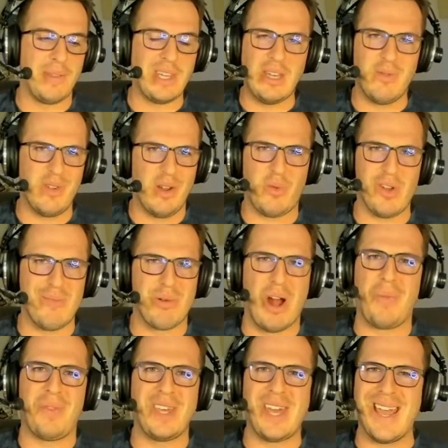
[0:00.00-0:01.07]
even if we
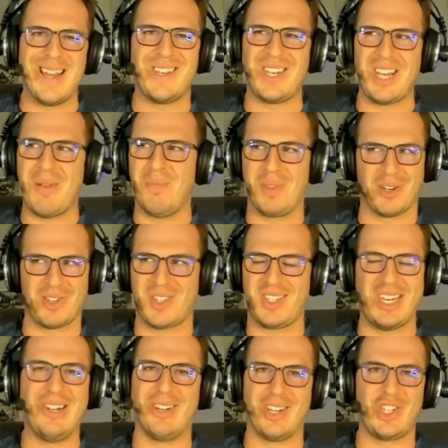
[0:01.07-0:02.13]
brought the A team, there's
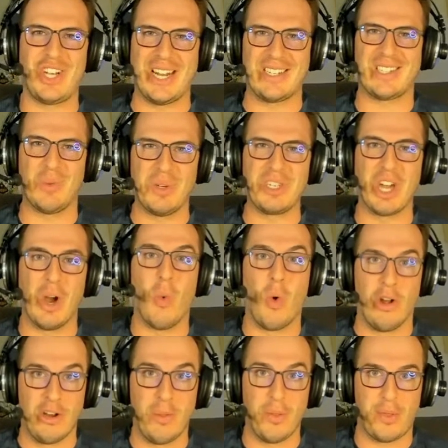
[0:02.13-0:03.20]
still a chance that we go
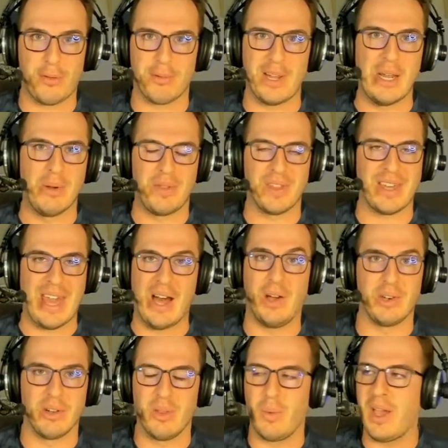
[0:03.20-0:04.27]
1-3 with the
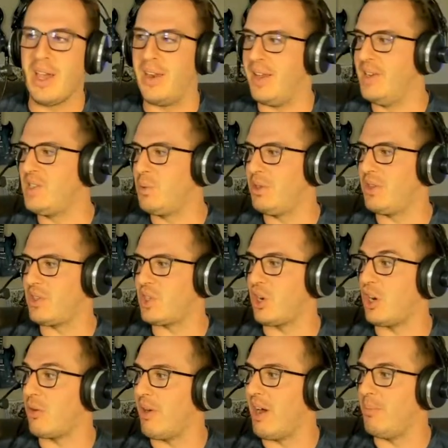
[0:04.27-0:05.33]
calendar the way it is and with the
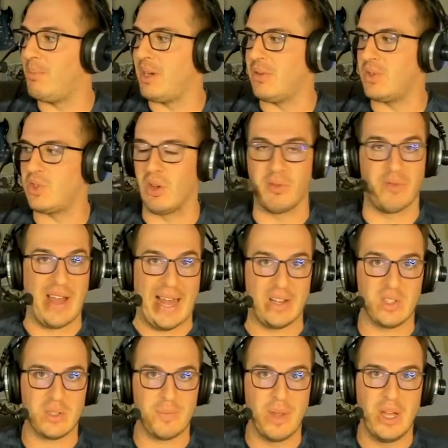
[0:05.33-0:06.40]
turnaround being so
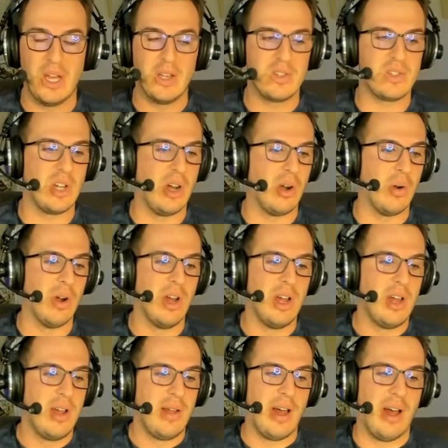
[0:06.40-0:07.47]
fast. So
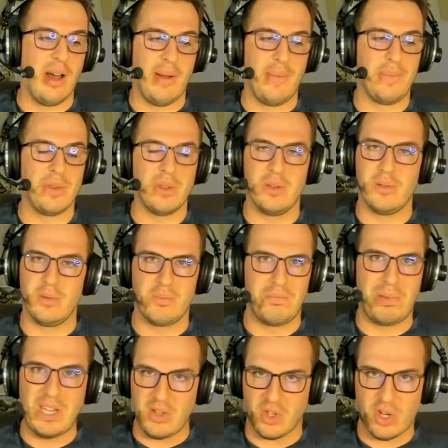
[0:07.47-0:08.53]

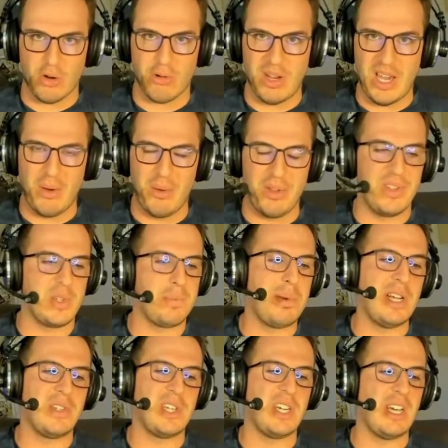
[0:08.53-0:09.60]
beat Korea with this
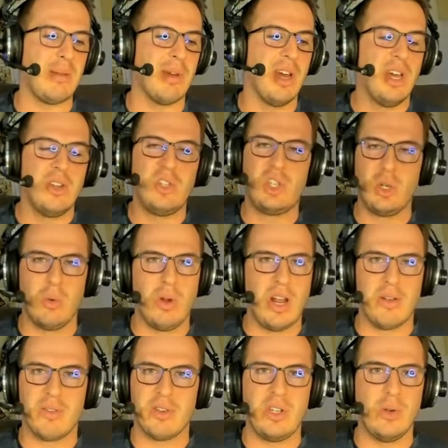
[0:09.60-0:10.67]
B team. Do
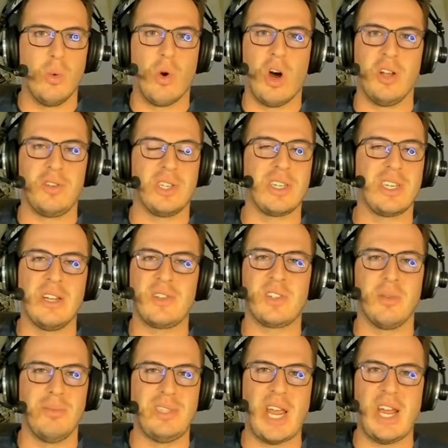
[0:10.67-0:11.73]
whatever you want to get
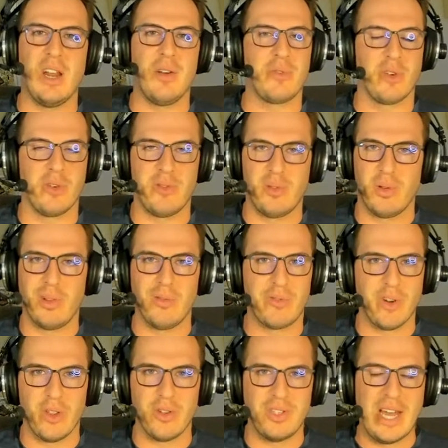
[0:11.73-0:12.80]
some data for
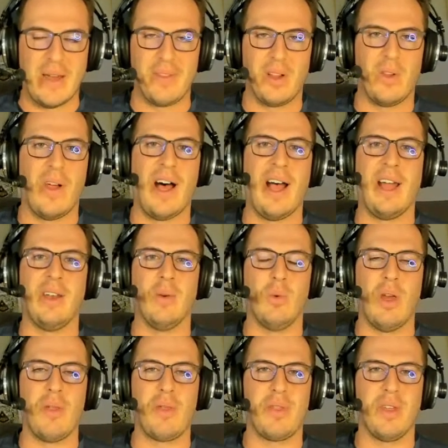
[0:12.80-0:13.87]
further down the line
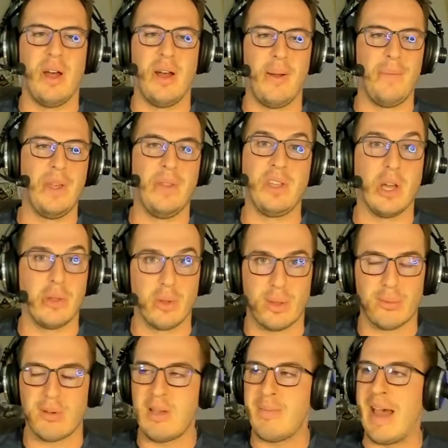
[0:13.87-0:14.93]
with in the other
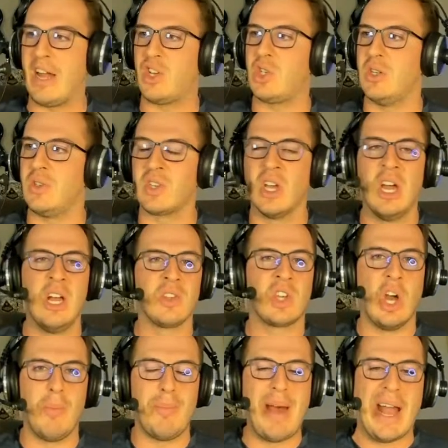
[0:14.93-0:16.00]
3 matches.
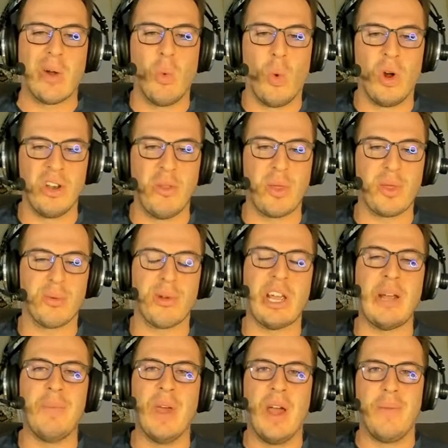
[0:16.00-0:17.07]
Come back
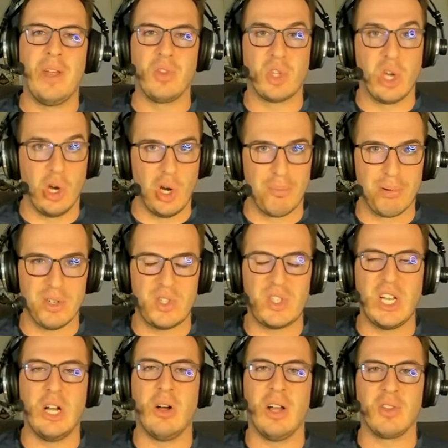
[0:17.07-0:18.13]
1-3, then go to
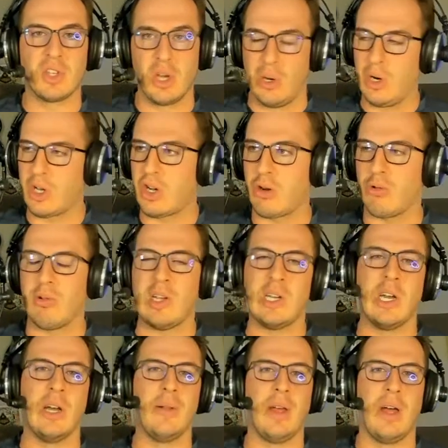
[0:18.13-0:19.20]
Brazil and go to
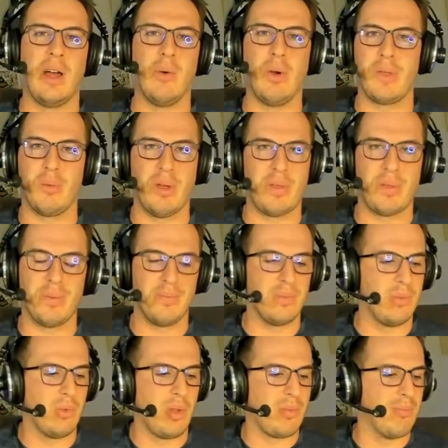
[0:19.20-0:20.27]
Korea
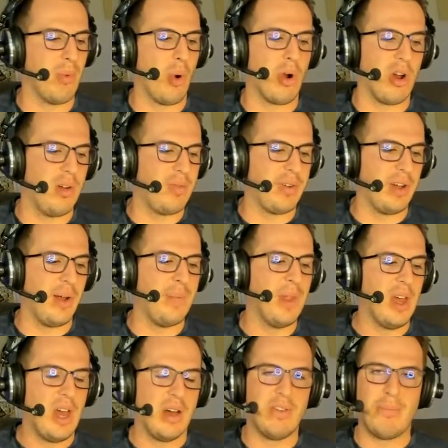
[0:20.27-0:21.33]
with more of a
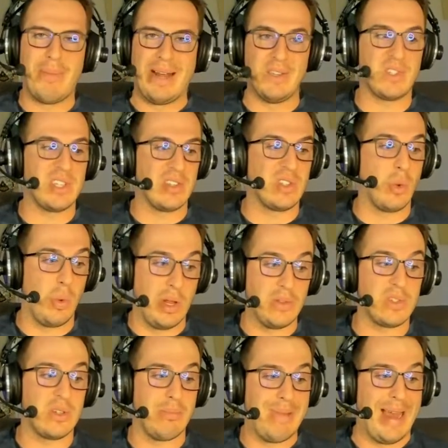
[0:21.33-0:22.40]
mindset to
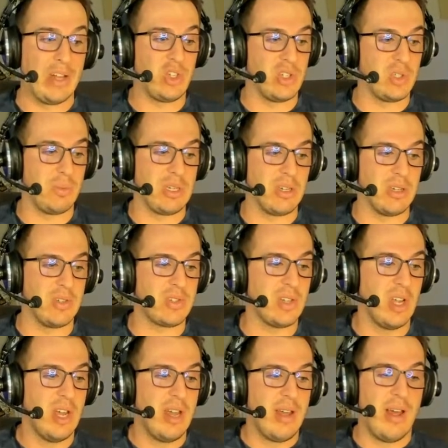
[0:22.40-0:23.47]
win some matches, because
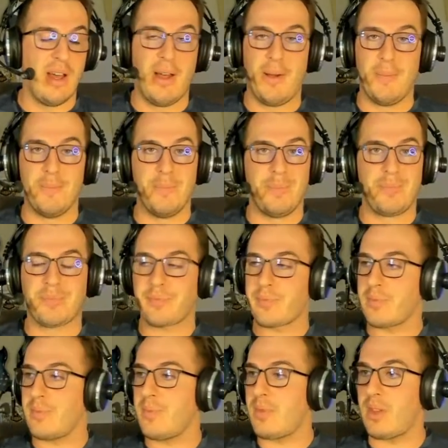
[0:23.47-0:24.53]

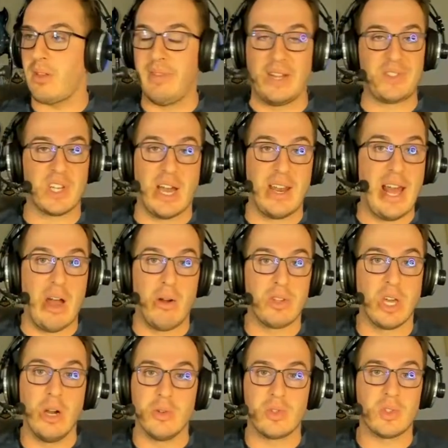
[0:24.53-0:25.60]
that's kind of how
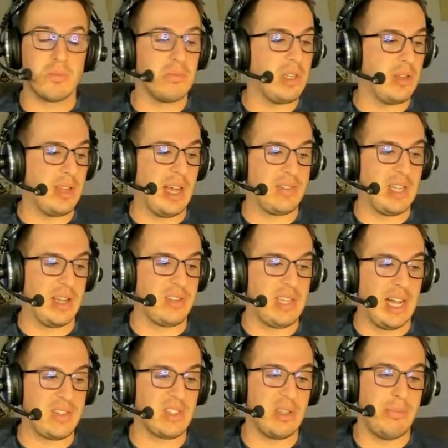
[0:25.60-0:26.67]
it goes.
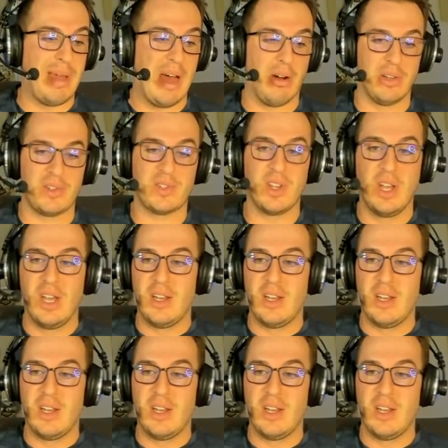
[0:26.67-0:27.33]
That's the balance.